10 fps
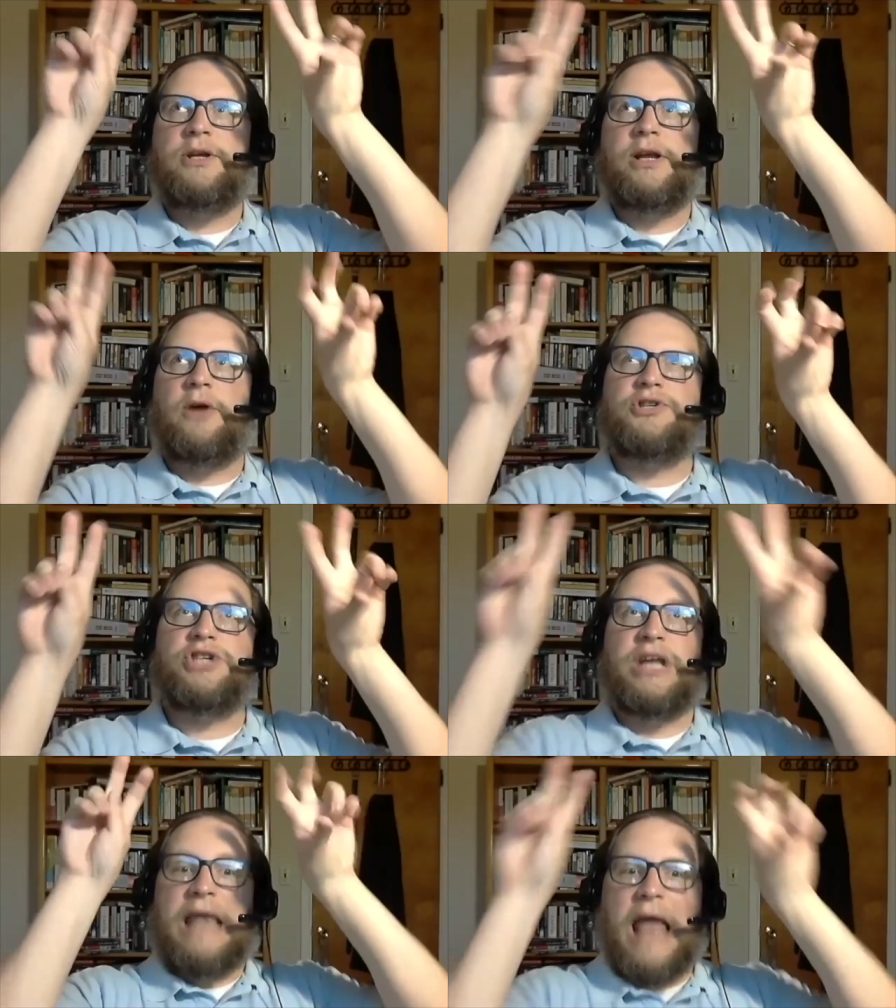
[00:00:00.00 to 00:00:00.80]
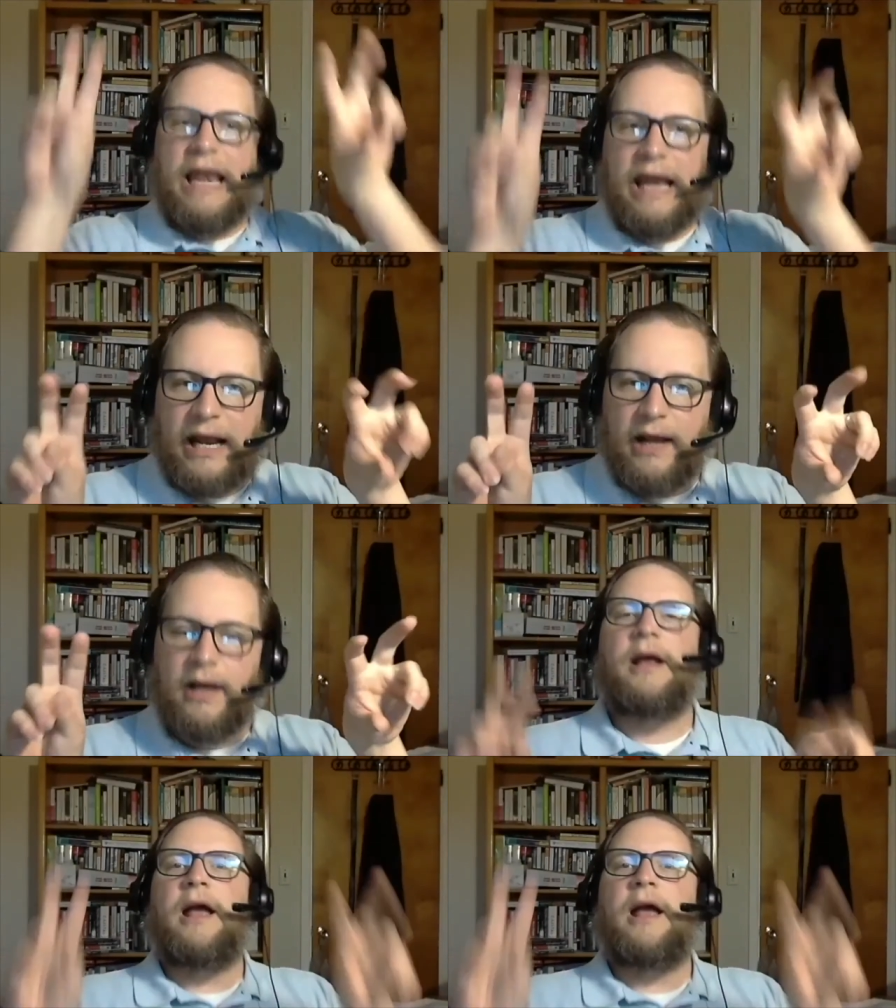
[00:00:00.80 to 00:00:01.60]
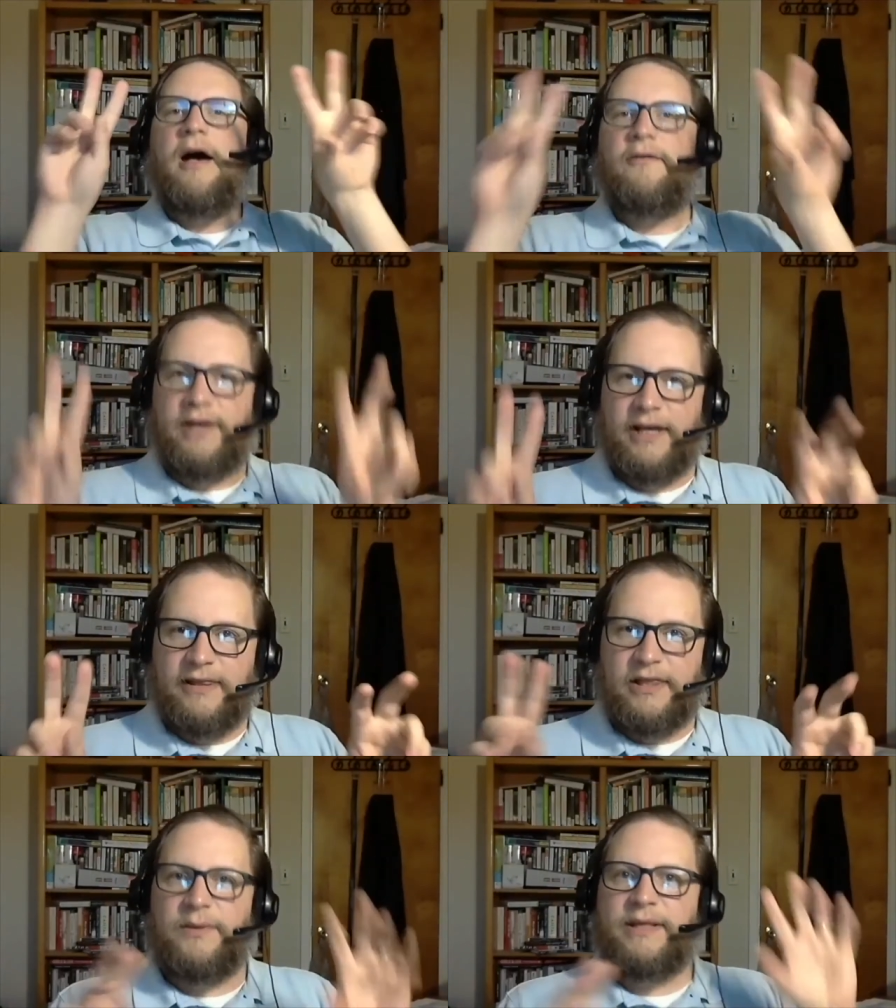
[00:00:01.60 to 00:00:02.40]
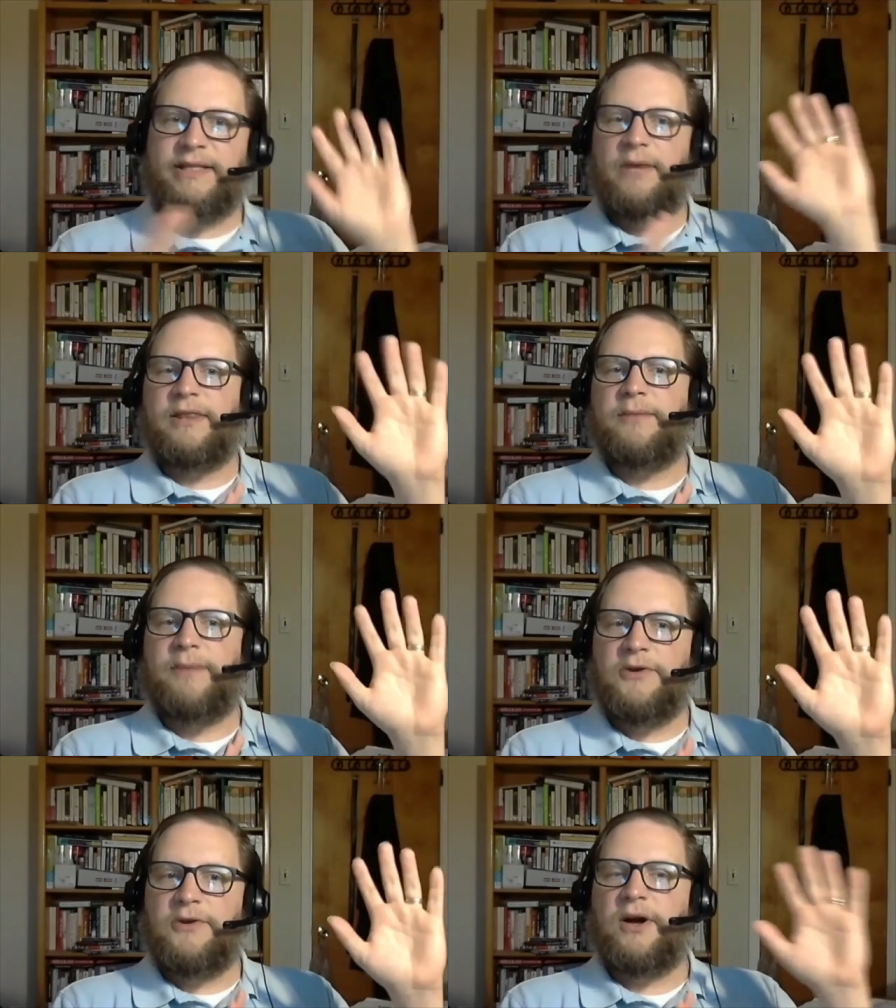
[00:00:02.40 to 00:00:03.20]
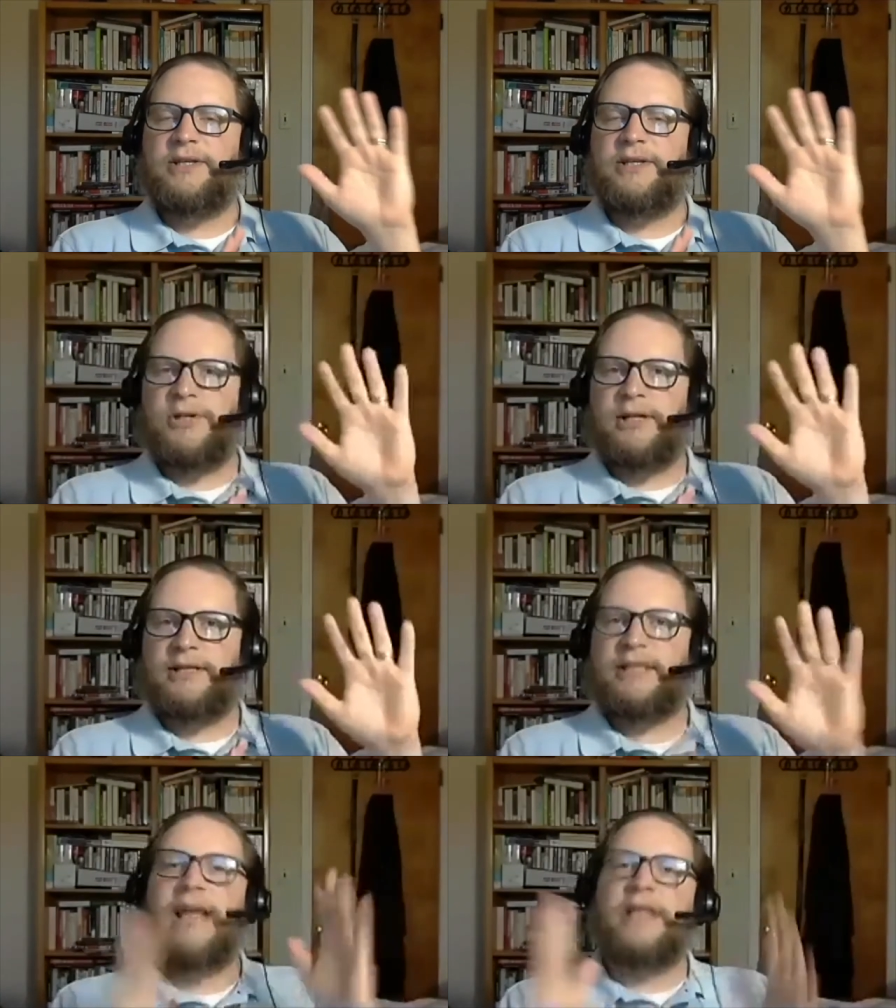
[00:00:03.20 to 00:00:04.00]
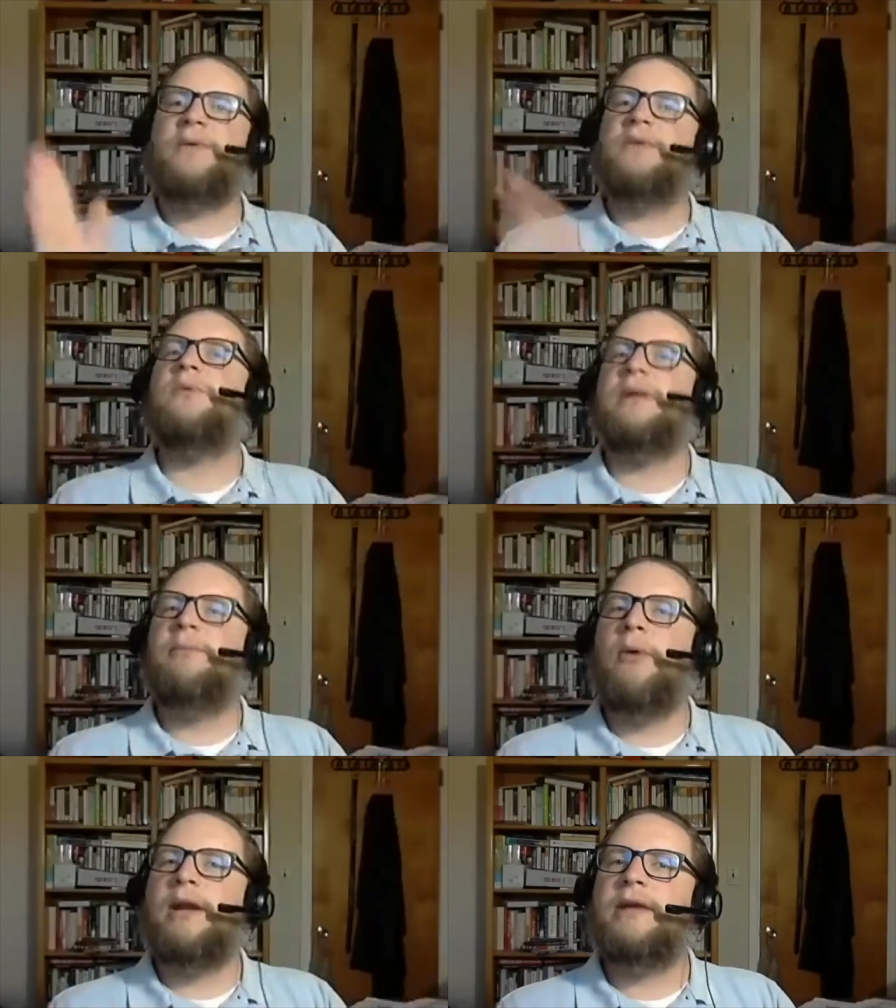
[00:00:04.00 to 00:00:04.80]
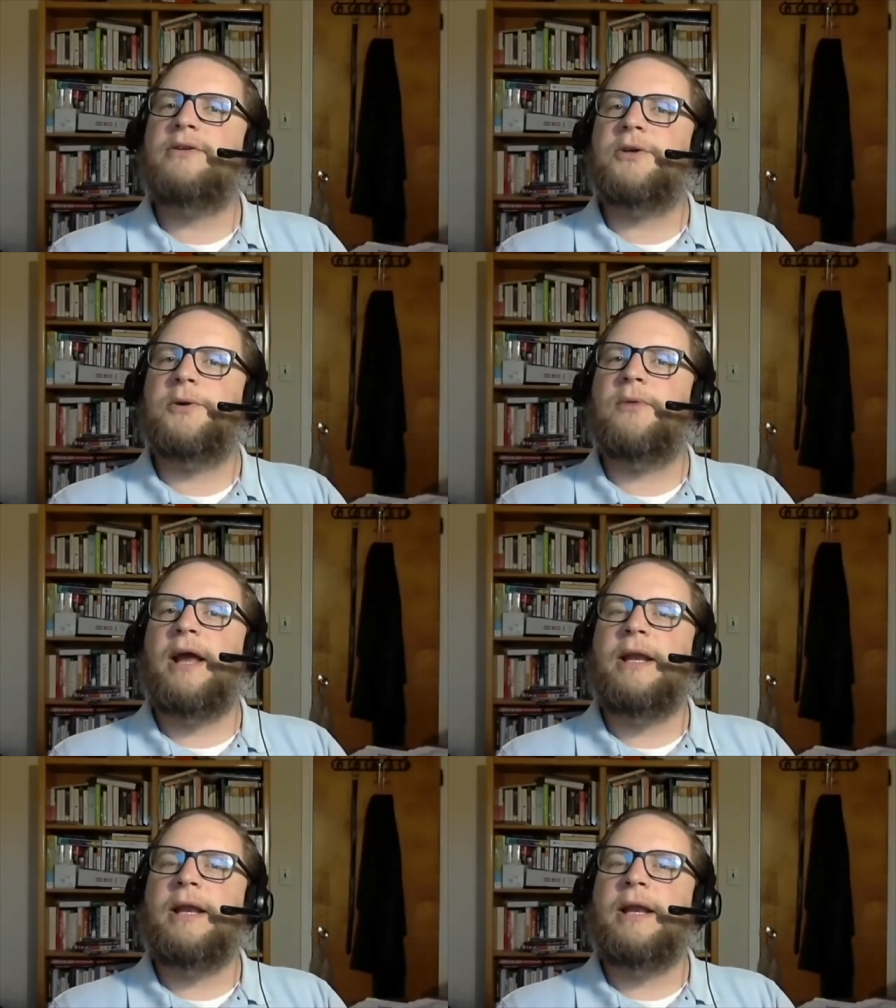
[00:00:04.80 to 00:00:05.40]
genetic covenant that we see with the patriarchs in Genesis, that's what it's really pointing to, right?